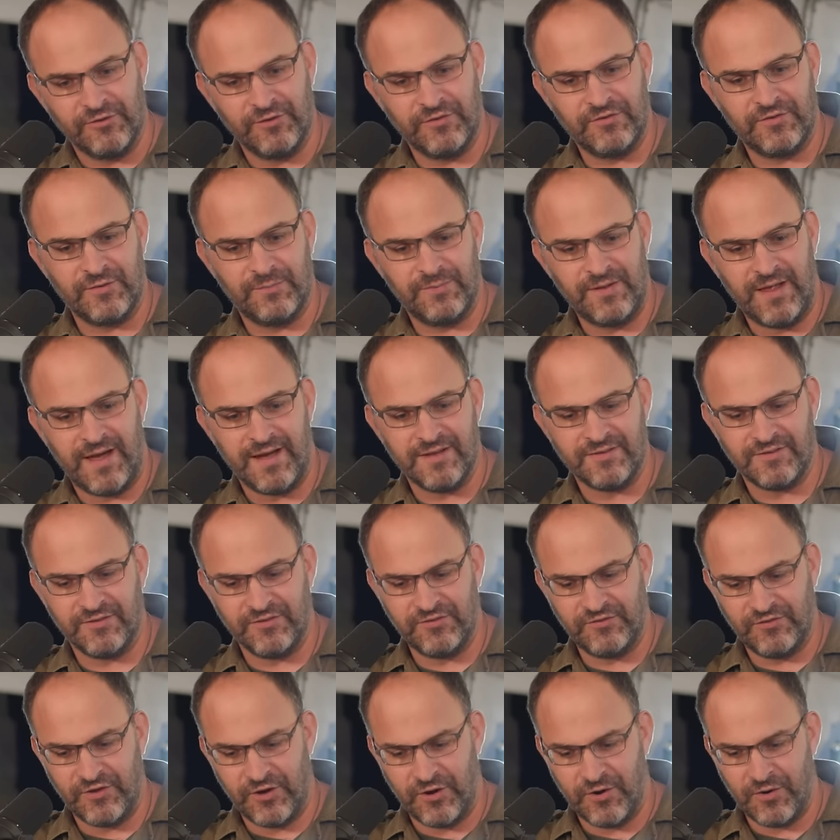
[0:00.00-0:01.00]
doing supplies.
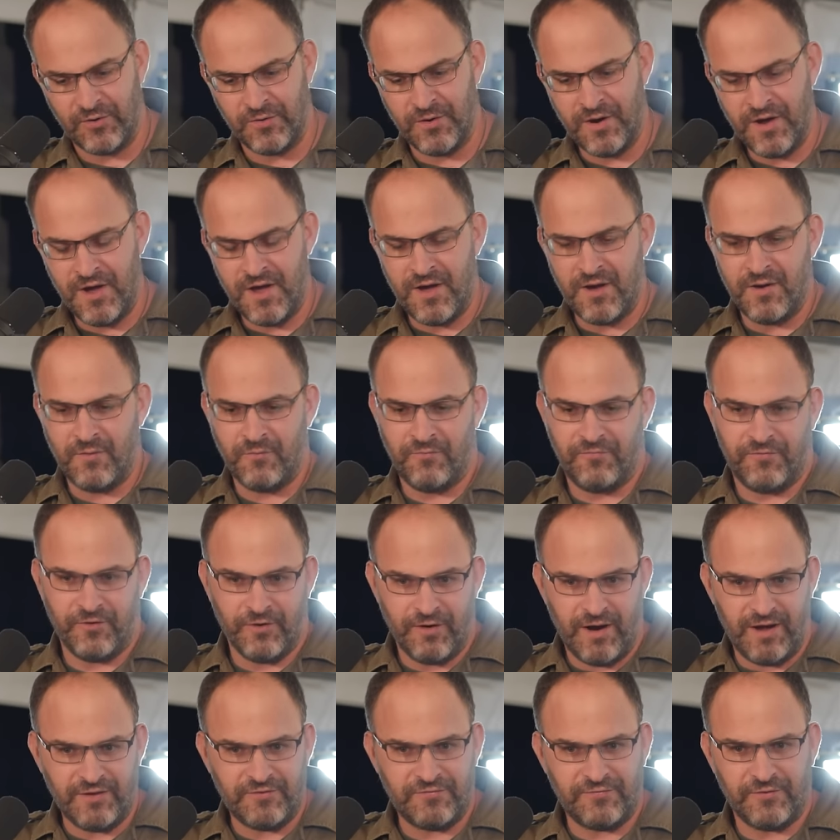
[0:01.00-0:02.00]
And so
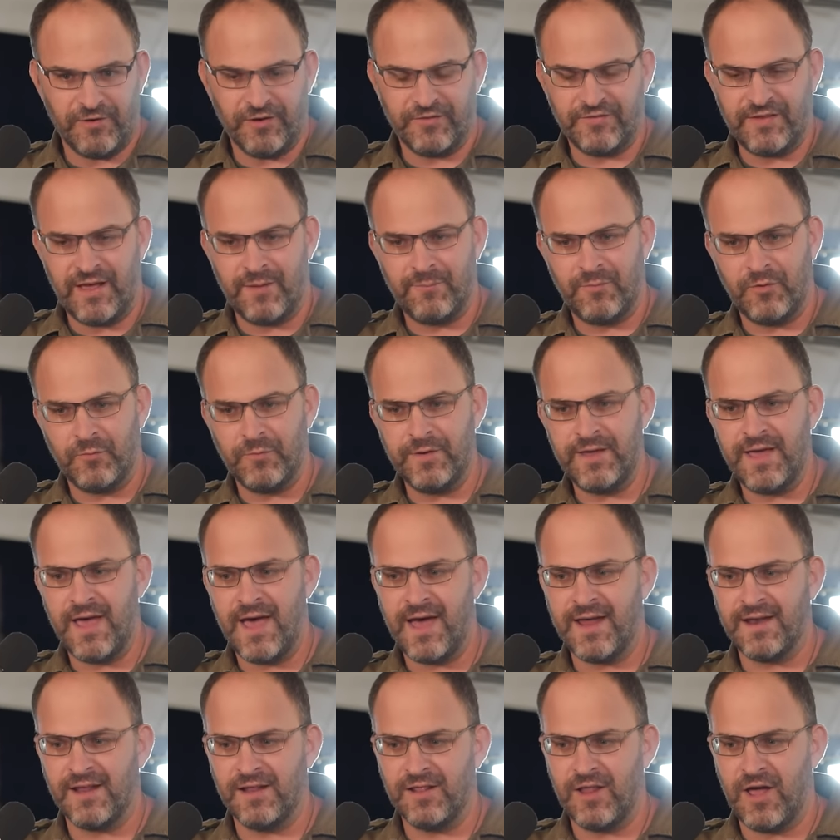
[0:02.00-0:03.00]
for us, for example, we
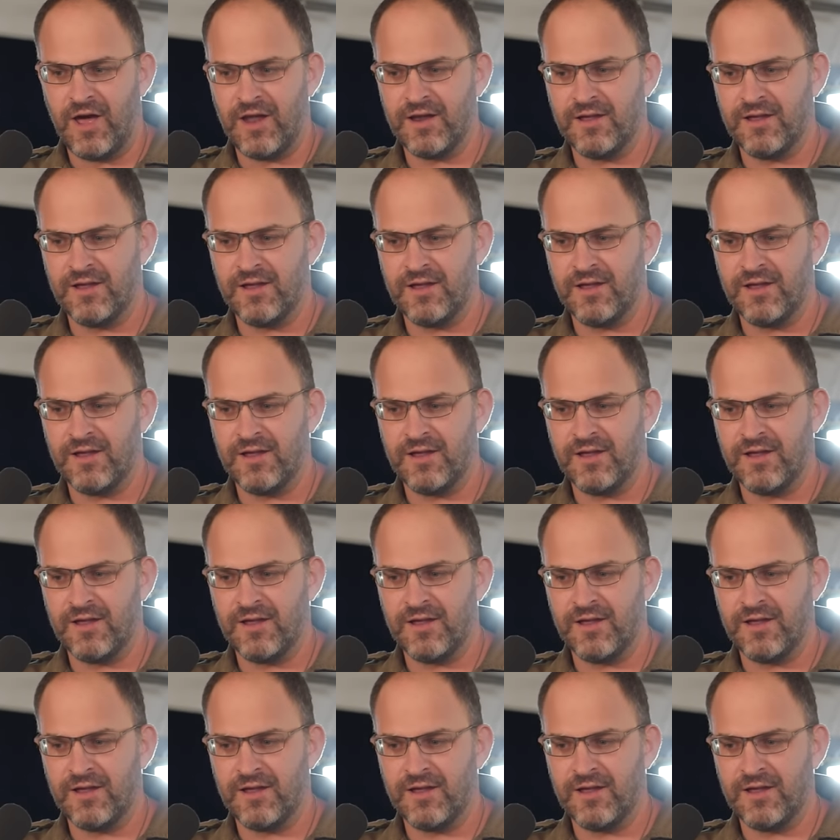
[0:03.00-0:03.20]
had a